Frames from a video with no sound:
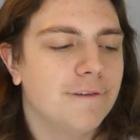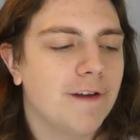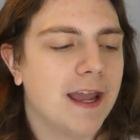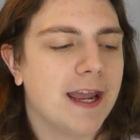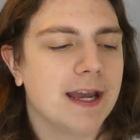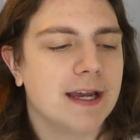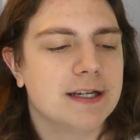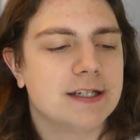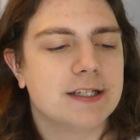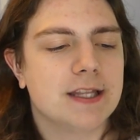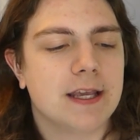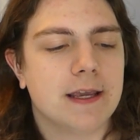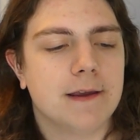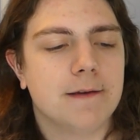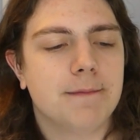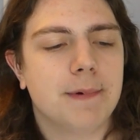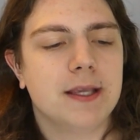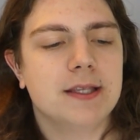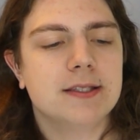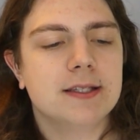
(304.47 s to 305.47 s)
and they
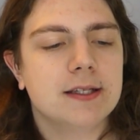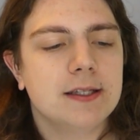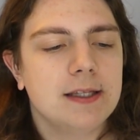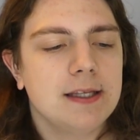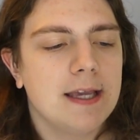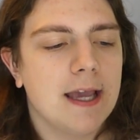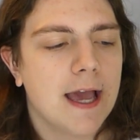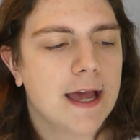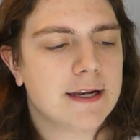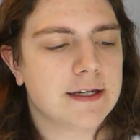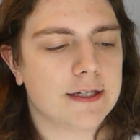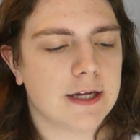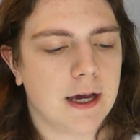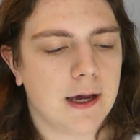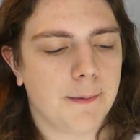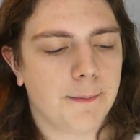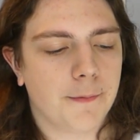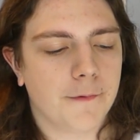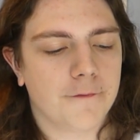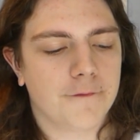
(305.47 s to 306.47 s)
basically end
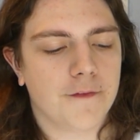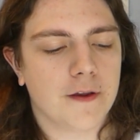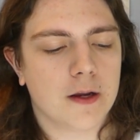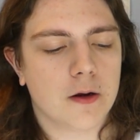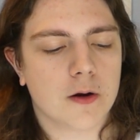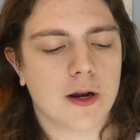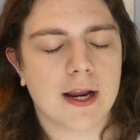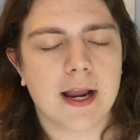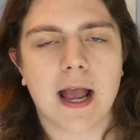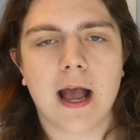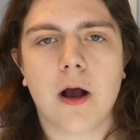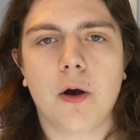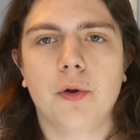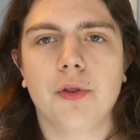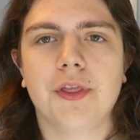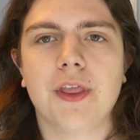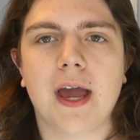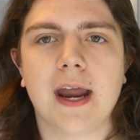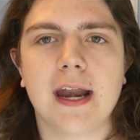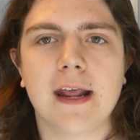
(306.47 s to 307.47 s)
up figuring out
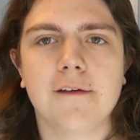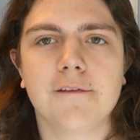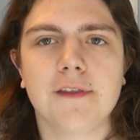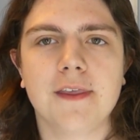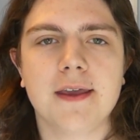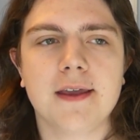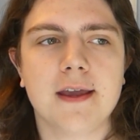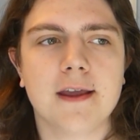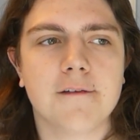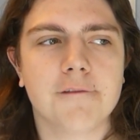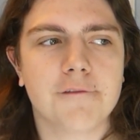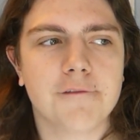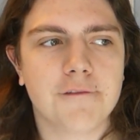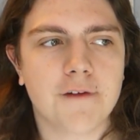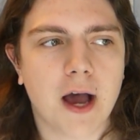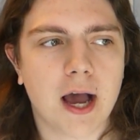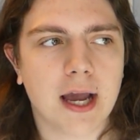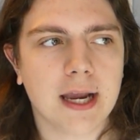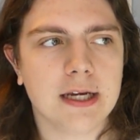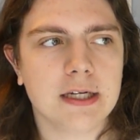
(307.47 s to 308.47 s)
that if they can
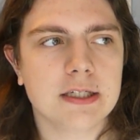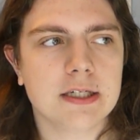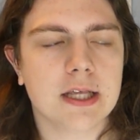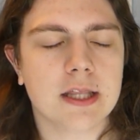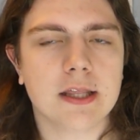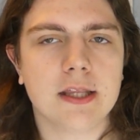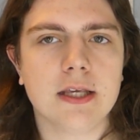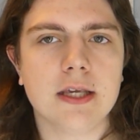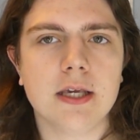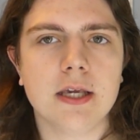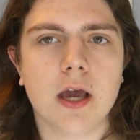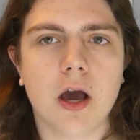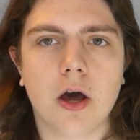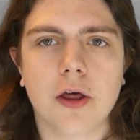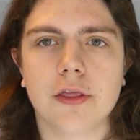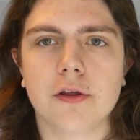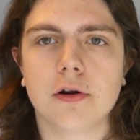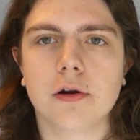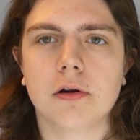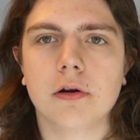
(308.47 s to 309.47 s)
find the
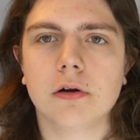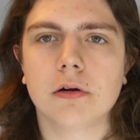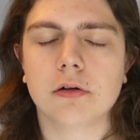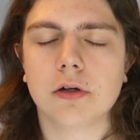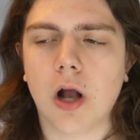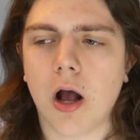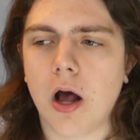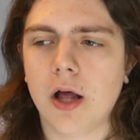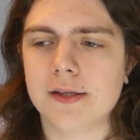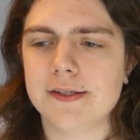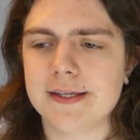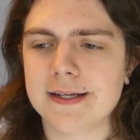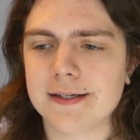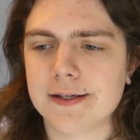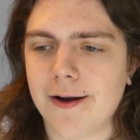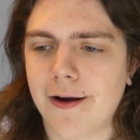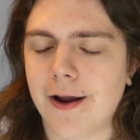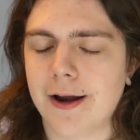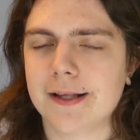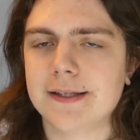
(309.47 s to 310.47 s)
other gods and
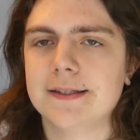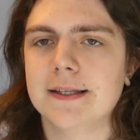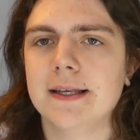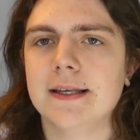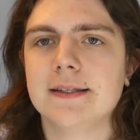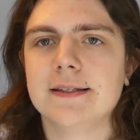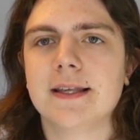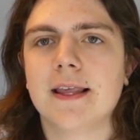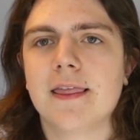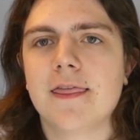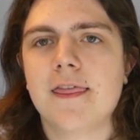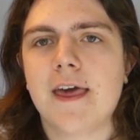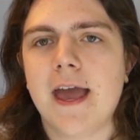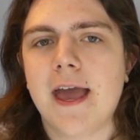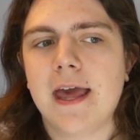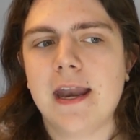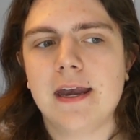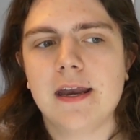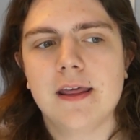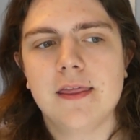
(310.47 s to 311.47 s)
goddesses,
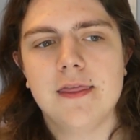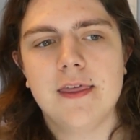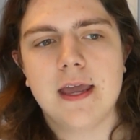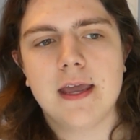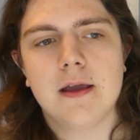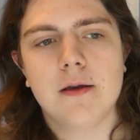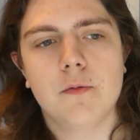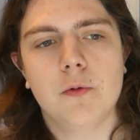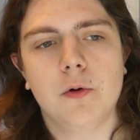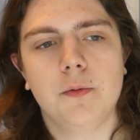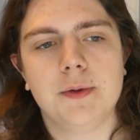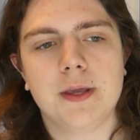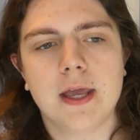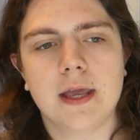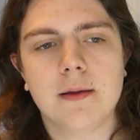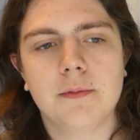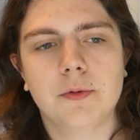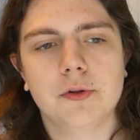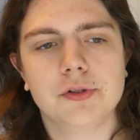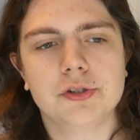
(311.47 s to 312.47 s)
then they will be
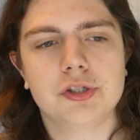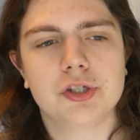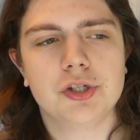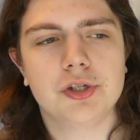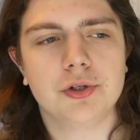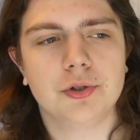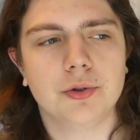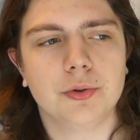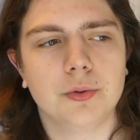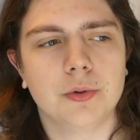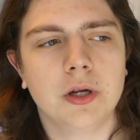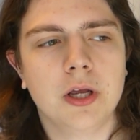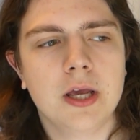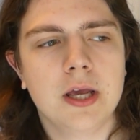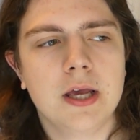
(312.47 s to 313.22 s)
able to